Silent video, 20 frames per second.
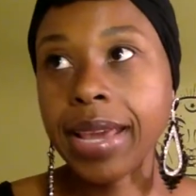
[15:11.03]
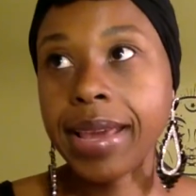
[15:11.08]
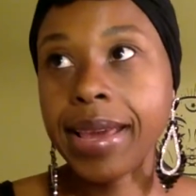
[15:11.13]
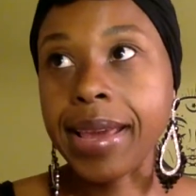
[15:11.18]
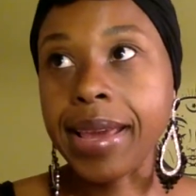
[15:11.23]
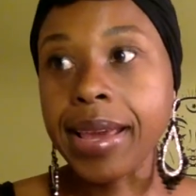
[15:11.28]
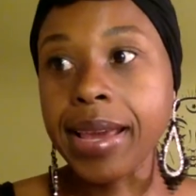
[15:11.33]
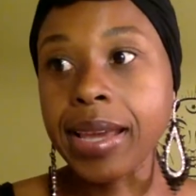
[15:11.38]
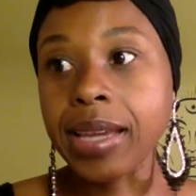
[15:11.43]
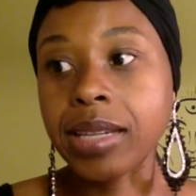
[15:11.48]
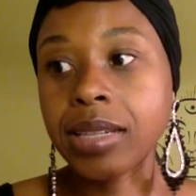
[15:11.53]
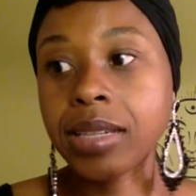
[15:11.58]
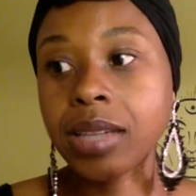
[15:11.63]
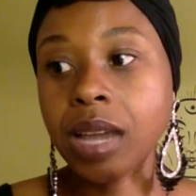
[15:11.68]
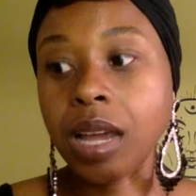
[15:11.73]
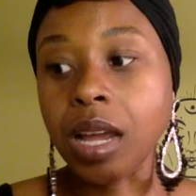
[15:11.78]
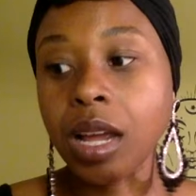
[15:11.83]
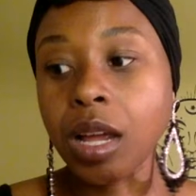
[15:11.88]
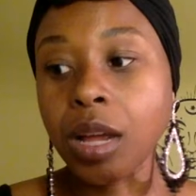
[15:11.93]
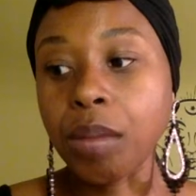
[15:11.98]
And
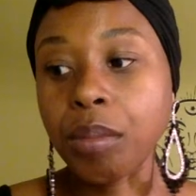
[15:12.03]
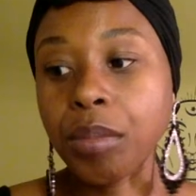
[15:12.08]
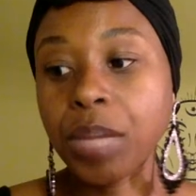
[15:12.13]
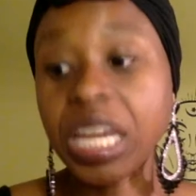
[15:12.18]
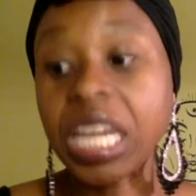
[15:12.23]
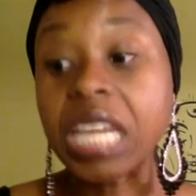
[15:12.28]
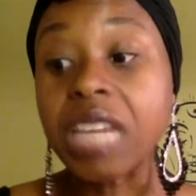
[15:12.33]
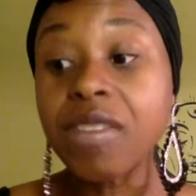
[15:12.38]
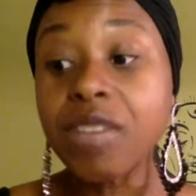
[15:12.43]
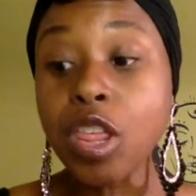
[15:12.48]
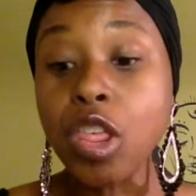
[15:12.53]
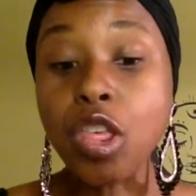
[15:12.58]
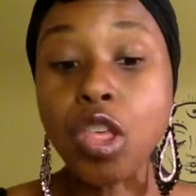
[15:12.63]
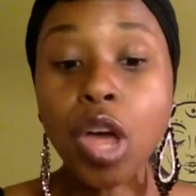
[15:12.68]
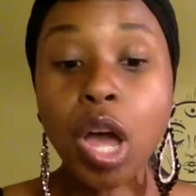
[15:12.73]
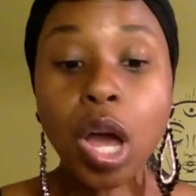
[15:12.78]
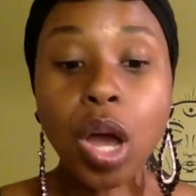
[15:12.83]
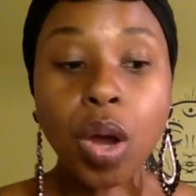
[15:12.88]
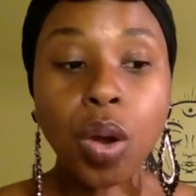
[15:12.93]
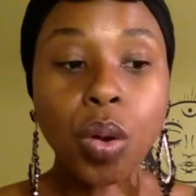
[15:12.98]
um, even
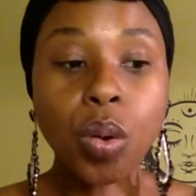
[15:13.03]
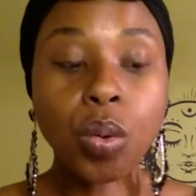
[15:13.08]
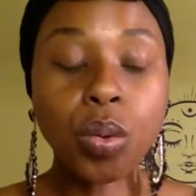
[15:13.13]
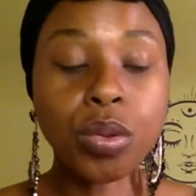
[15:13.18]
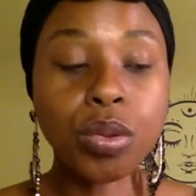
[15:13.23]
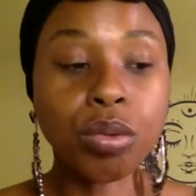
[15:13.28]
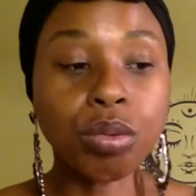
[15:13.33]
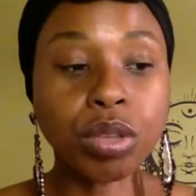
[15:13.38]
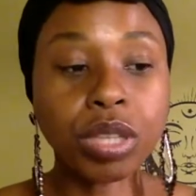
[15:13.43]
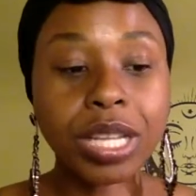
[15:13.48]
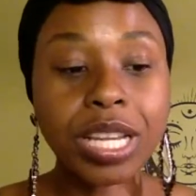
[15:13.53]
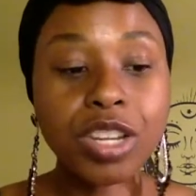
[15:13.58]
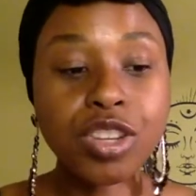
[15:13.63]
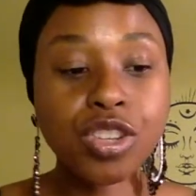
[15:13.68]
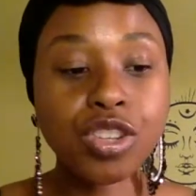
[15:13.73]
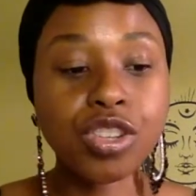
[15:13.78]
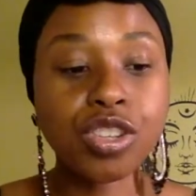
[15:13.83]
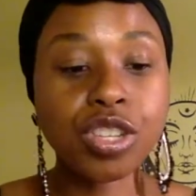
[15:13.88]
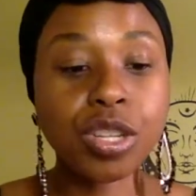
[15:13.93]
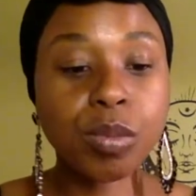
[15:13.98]
though the
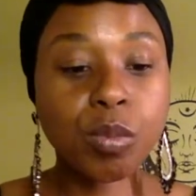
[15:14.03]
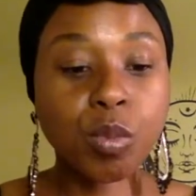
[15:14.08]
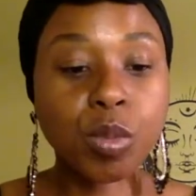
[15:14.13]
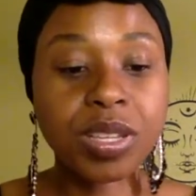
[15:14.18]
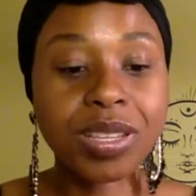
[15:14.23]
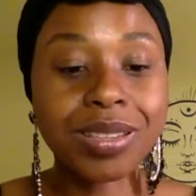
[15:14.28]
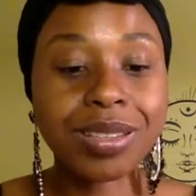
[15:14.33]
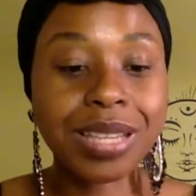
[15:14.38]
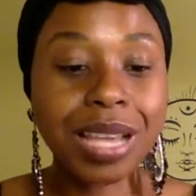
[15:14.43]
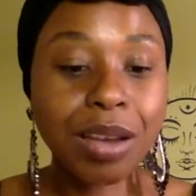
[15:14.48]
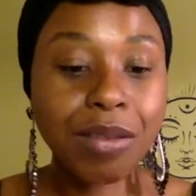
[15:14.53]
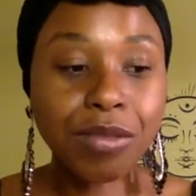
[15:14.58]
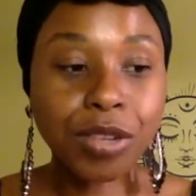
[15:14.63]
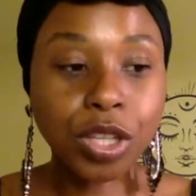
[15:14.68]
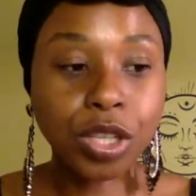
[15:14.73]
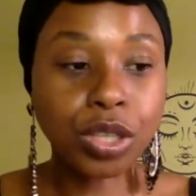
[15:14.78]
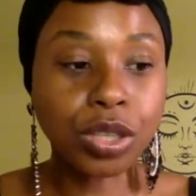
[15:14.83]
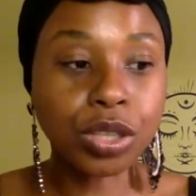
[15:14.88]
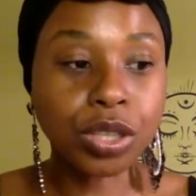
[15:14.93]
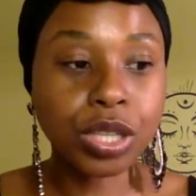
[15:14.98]
relationship was
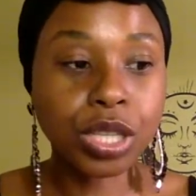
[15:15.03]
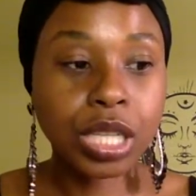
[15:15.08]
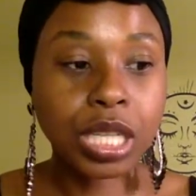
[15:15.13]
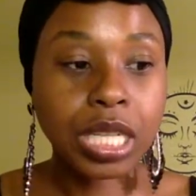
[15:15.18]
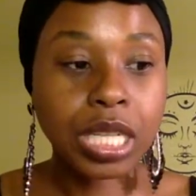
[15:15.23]
severed,